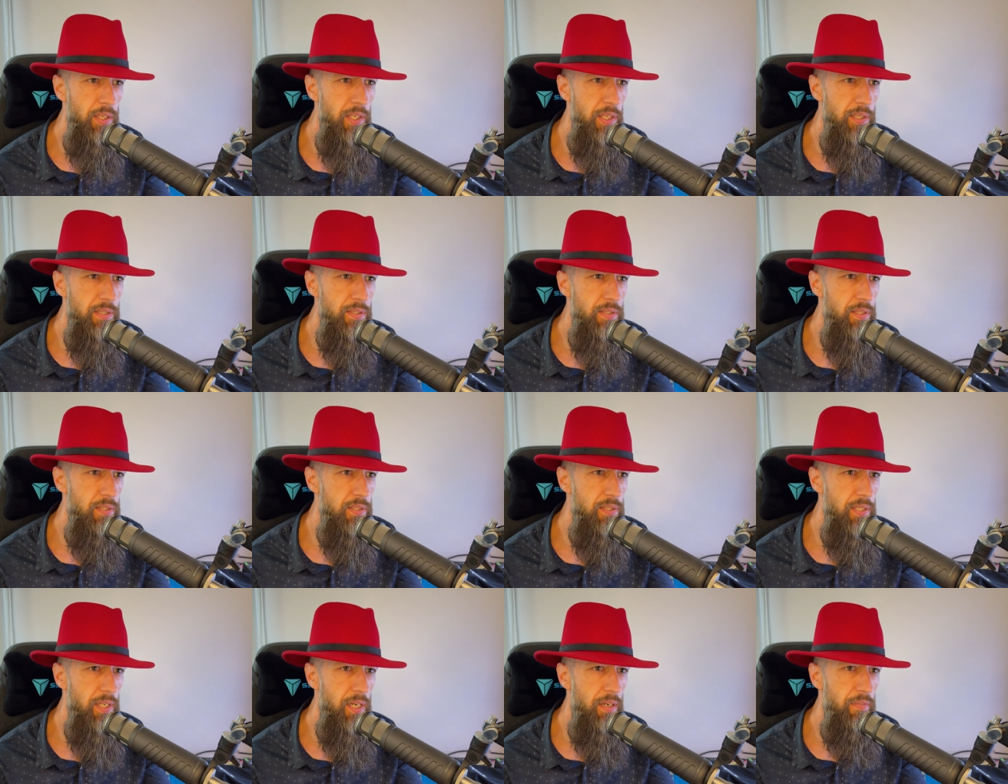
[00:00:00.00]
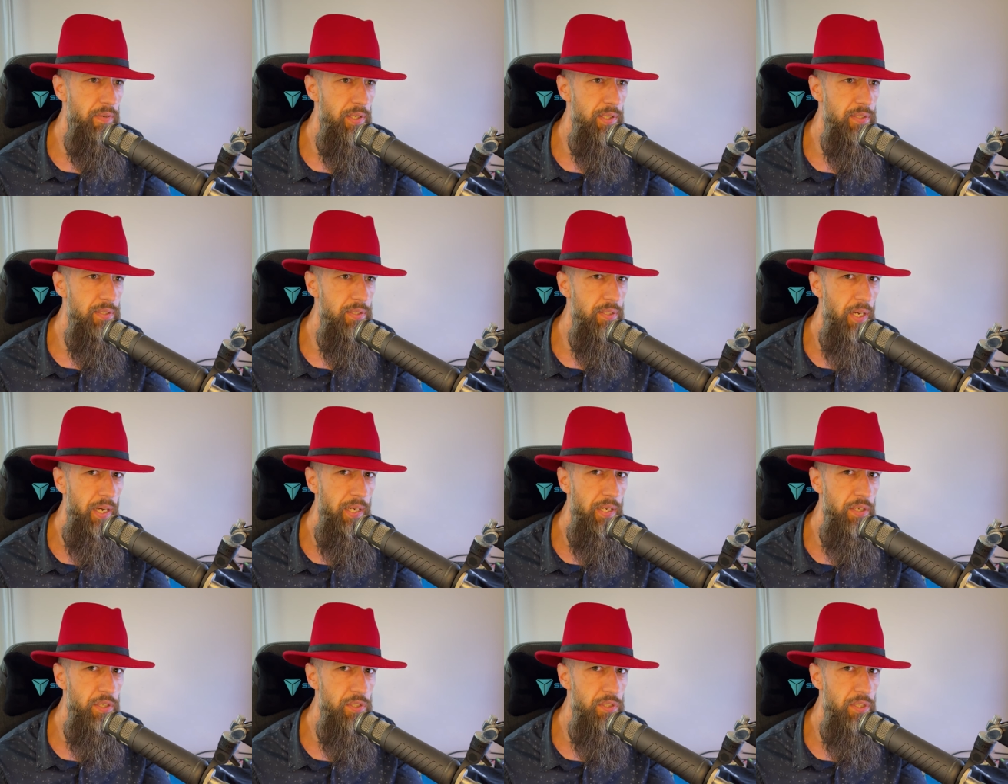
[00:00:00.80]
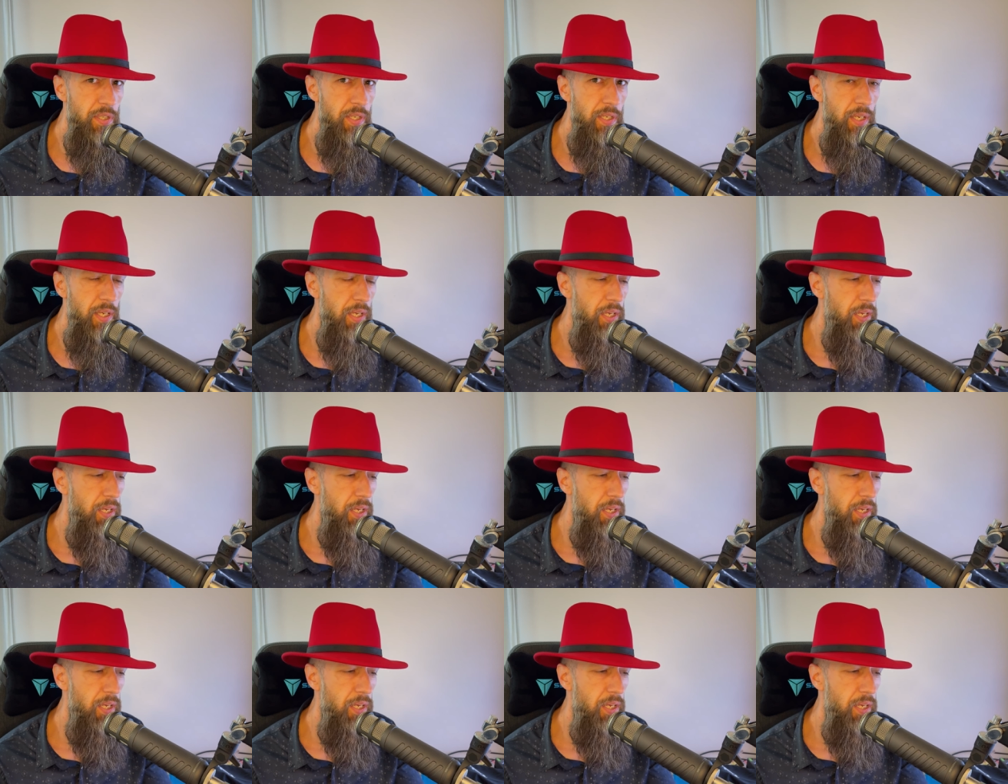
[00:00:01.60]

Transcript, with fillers: IRC servers IRC